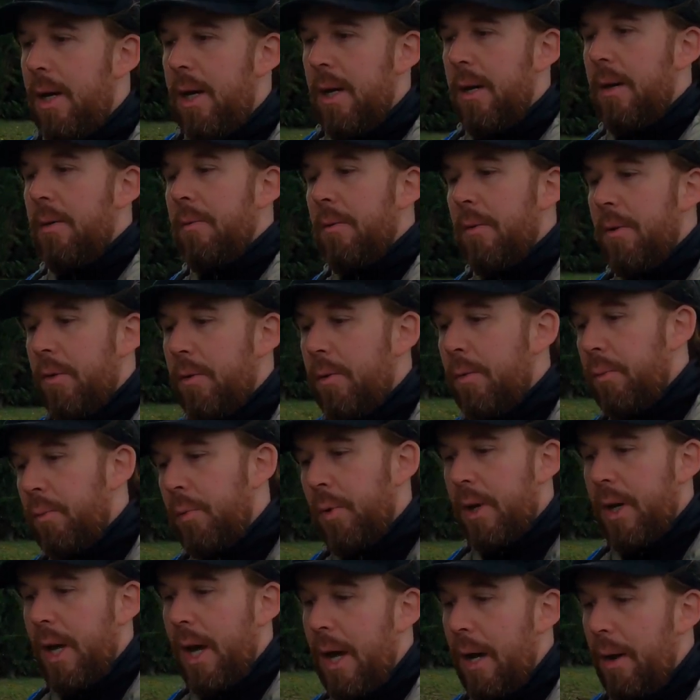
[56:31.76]
and
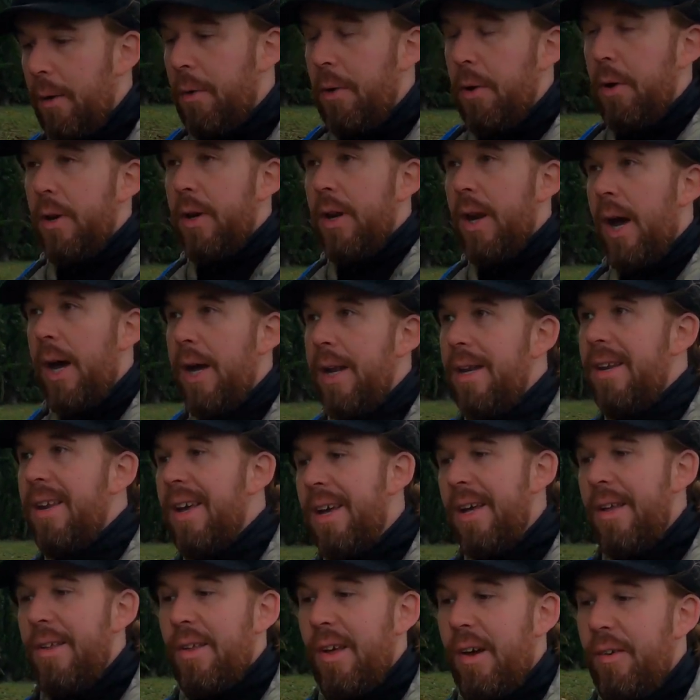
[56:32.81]
we're now 9
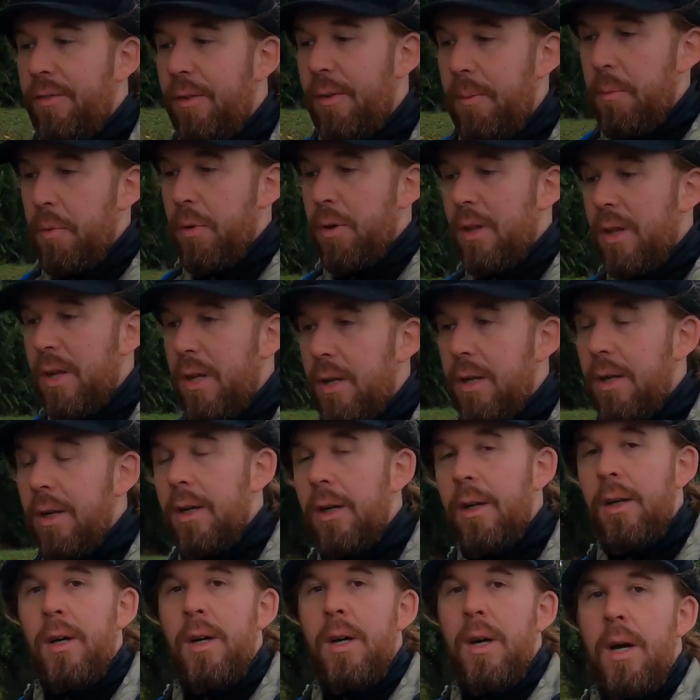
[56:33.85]
days after
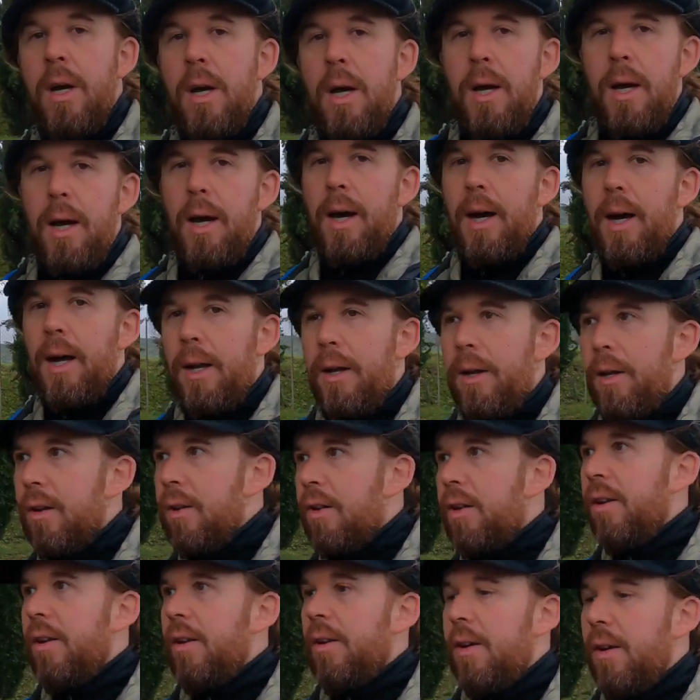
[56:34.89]
procedure,
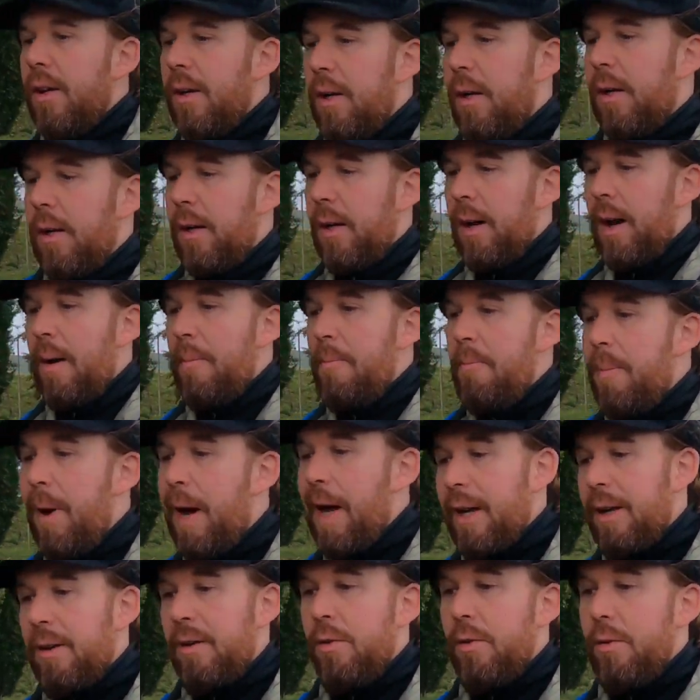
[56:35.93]
and I'm
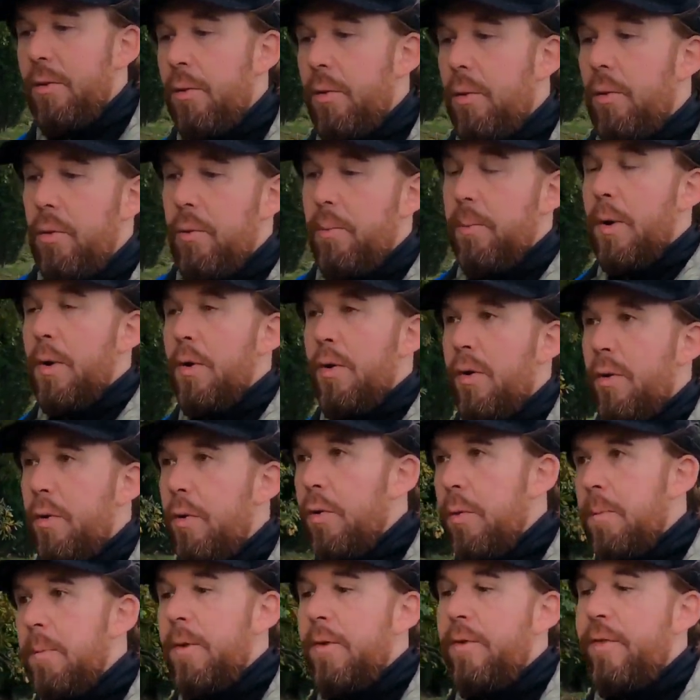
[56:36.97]
back to almost
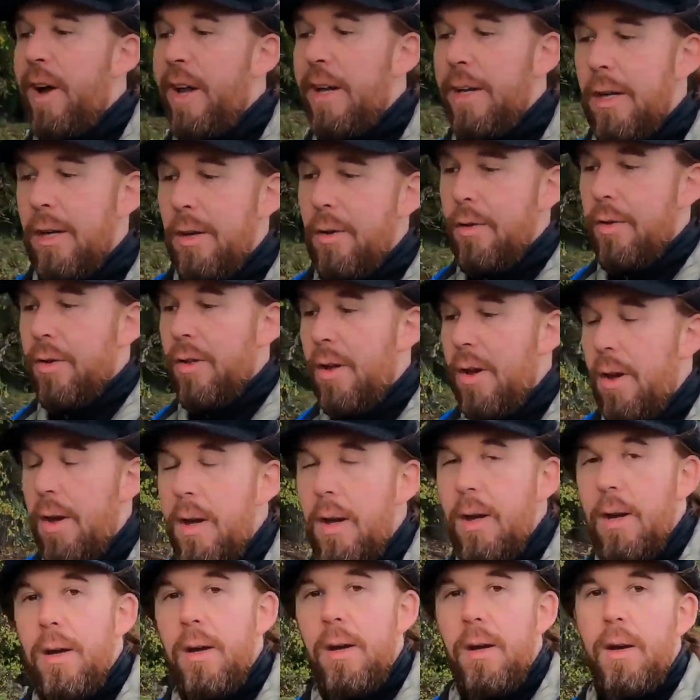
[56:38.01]
normal values,
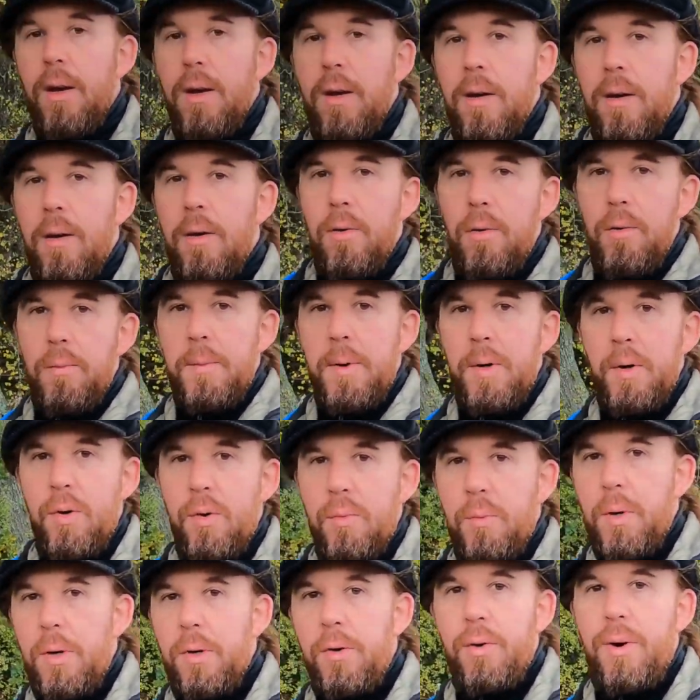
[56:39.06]
almost
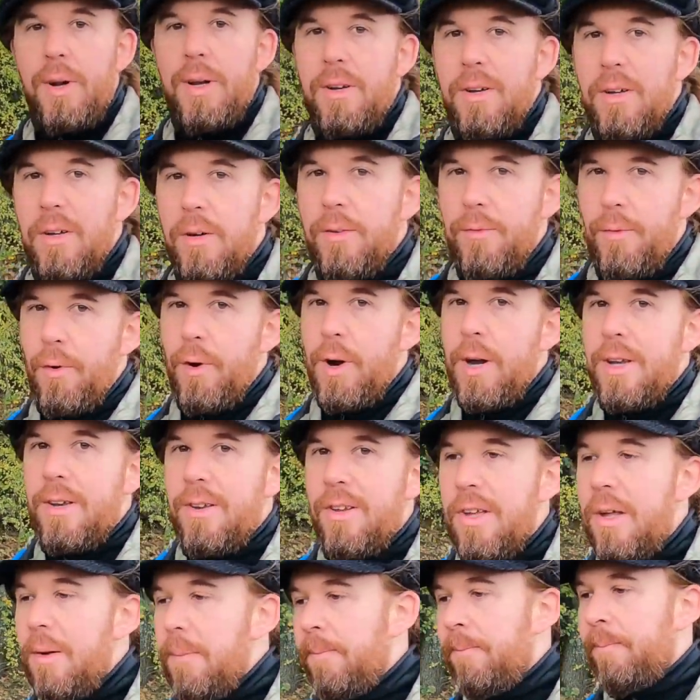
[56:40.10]

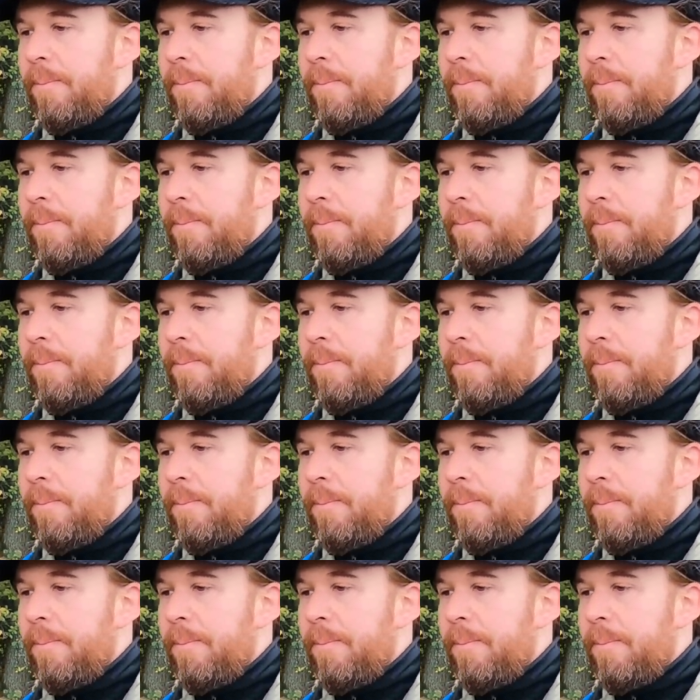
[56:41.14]
120/80.